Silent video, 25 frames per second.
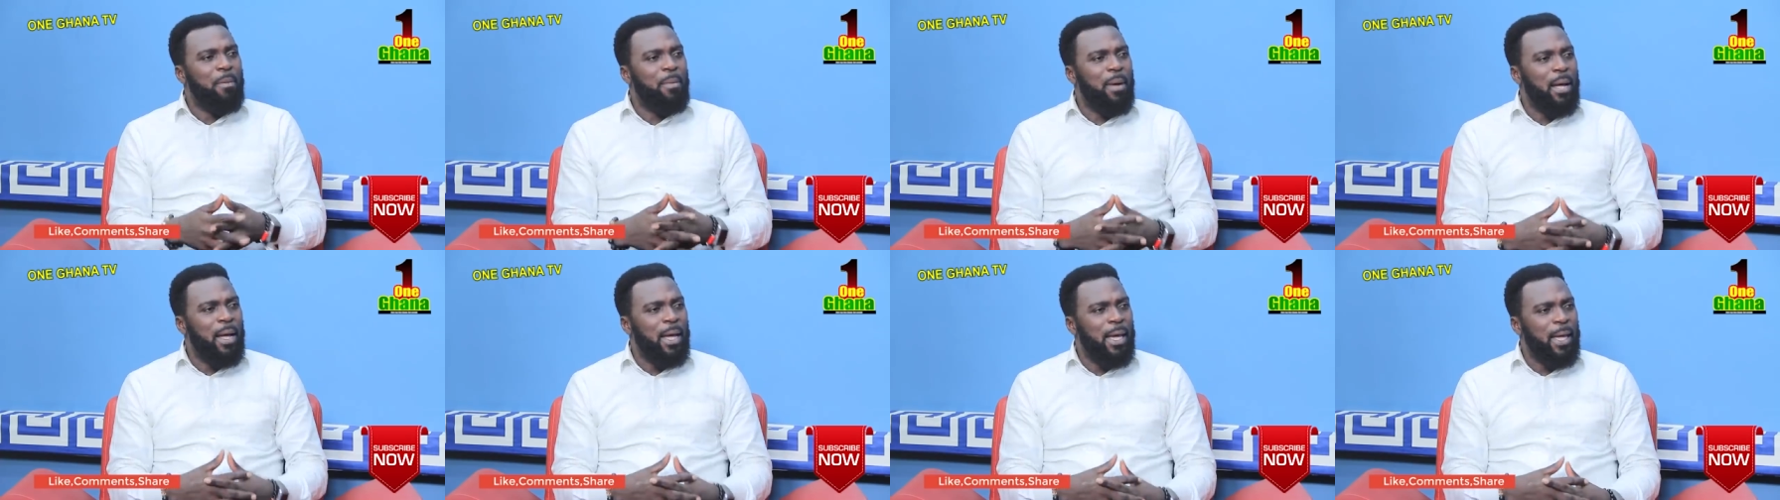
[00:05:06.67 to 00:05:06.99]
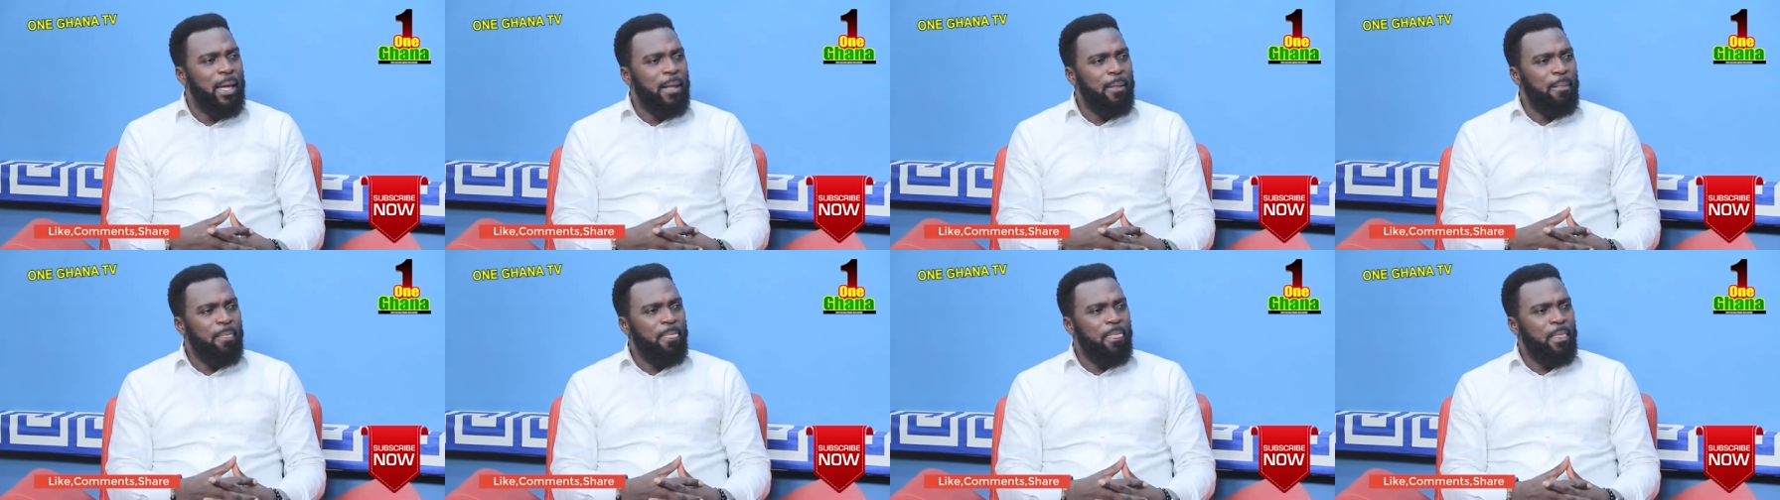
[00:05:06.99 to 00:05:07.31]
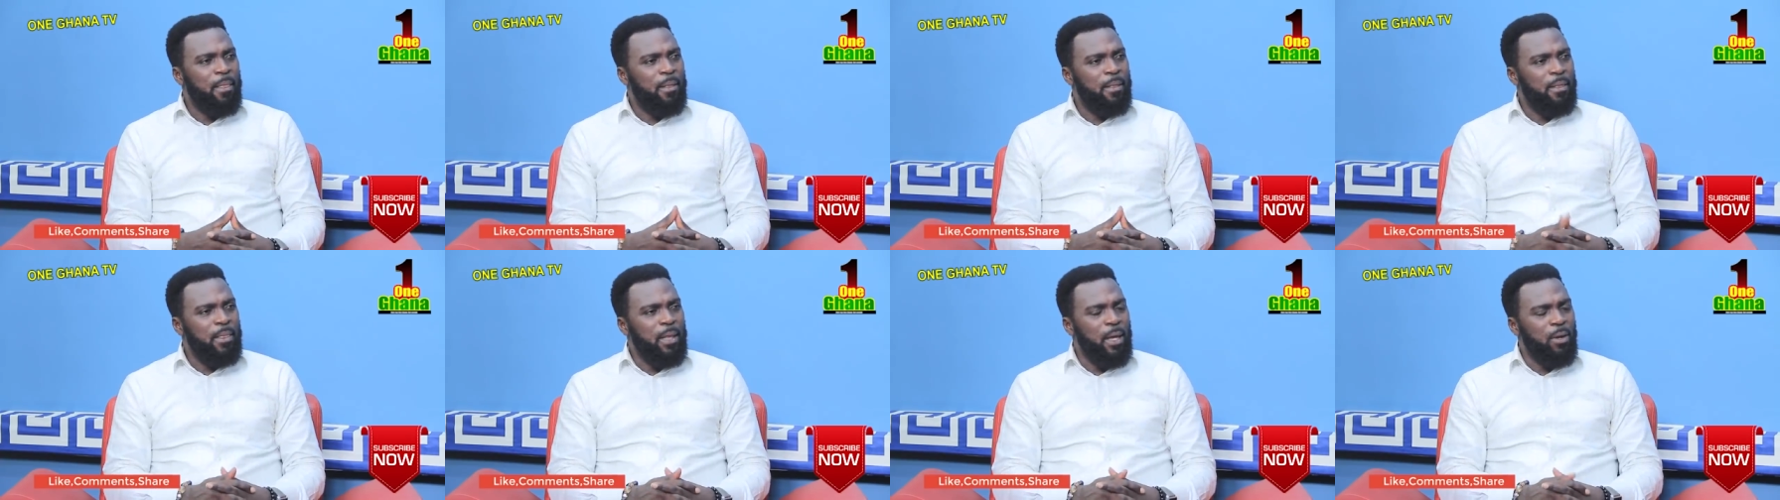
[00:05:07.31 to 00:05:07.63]
bye bye
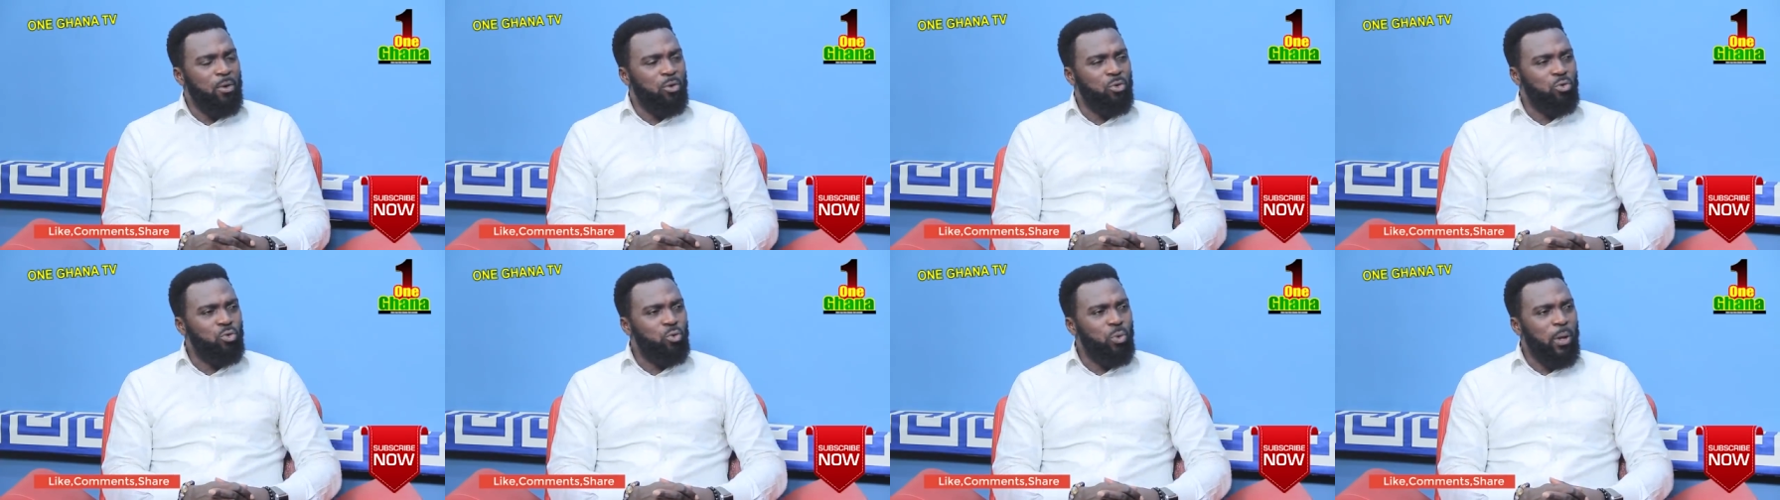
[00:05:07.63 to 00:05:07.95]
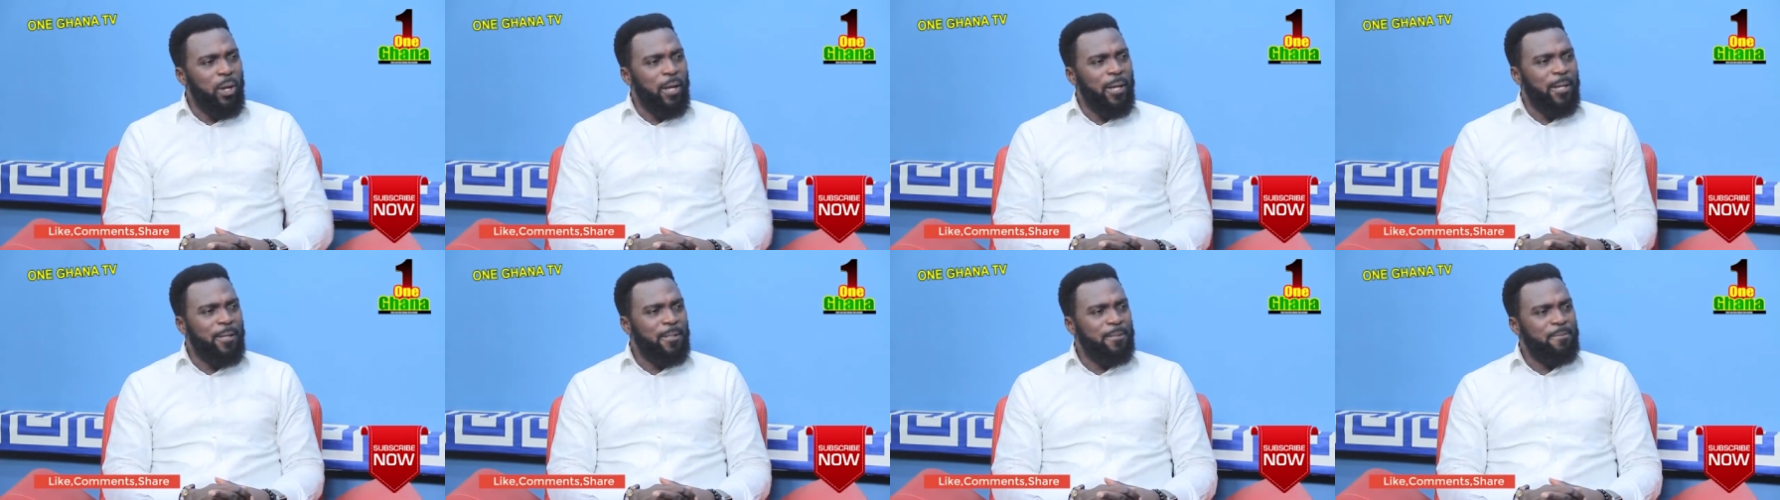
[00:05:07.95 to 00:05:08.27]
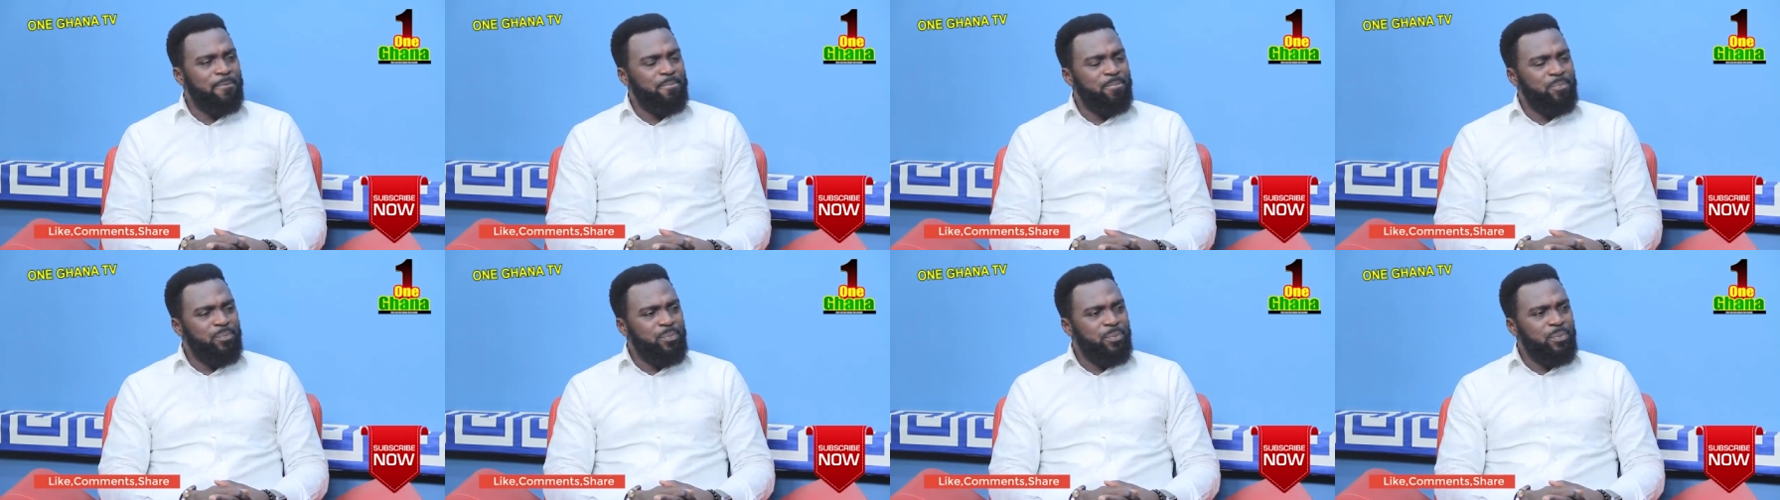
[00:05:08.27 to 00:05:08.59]
na no so
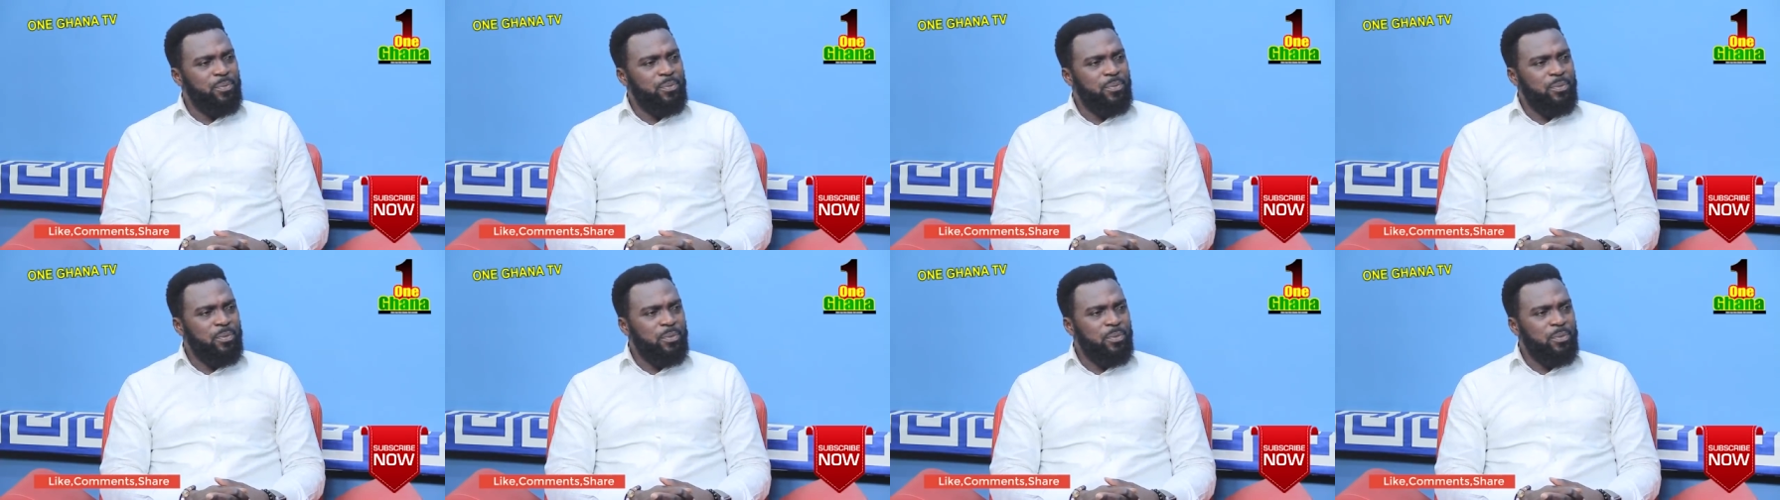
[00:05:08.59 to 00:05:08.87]
e no